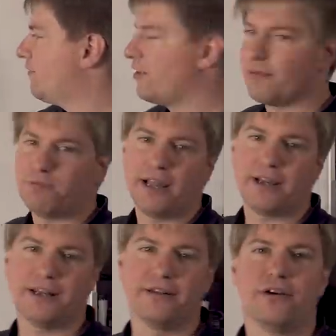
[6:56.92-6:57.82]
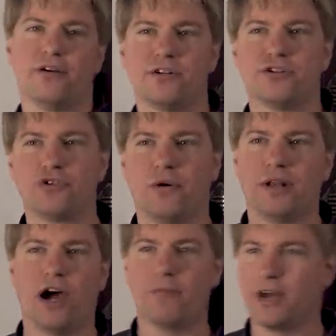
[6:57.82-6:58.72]
with a plug-in
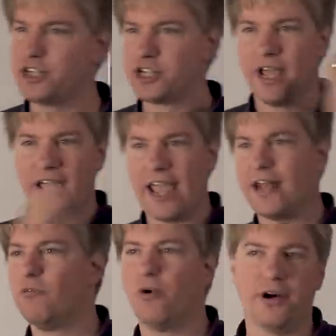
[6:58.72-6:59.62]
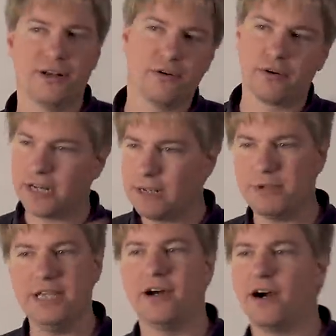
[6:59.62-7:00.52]
control how much N1 or
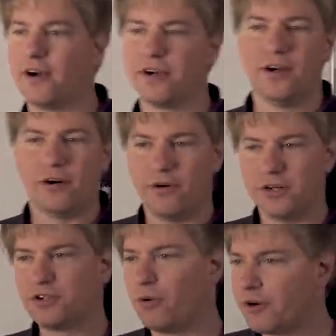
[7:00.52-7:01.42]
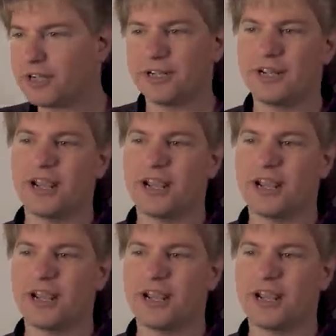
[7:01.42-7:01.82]
EPR or torque in